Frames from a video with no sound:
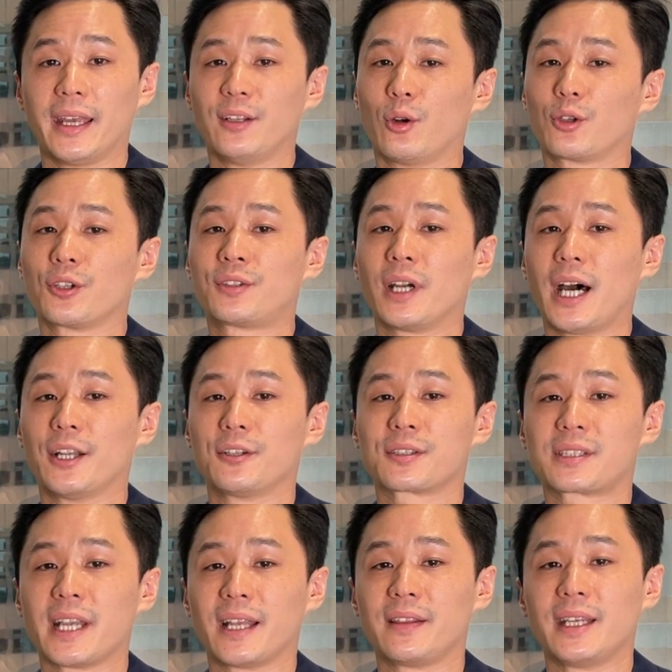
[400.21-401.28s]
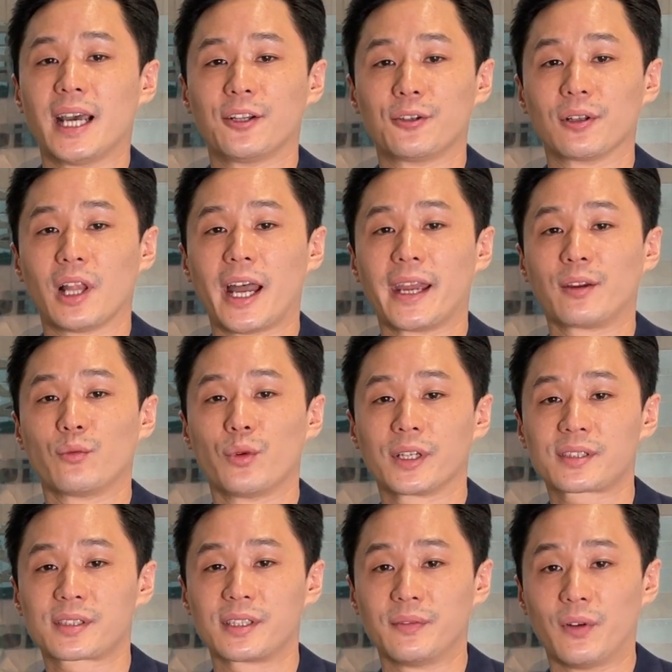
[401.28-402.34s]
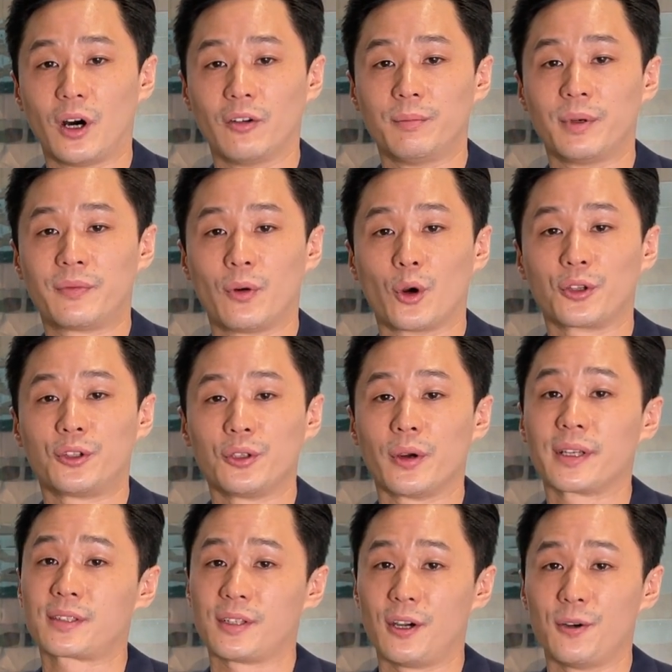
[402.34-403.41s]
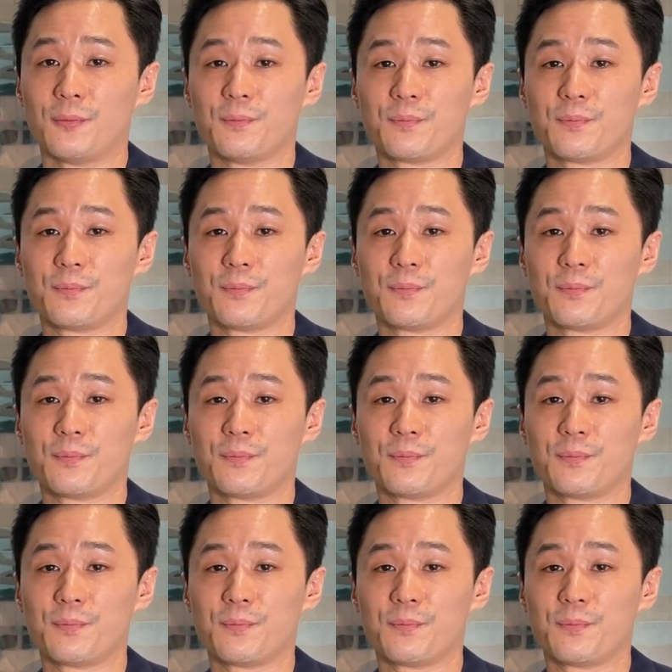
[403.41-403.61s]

in order to understand the underlying risks involved before doing so.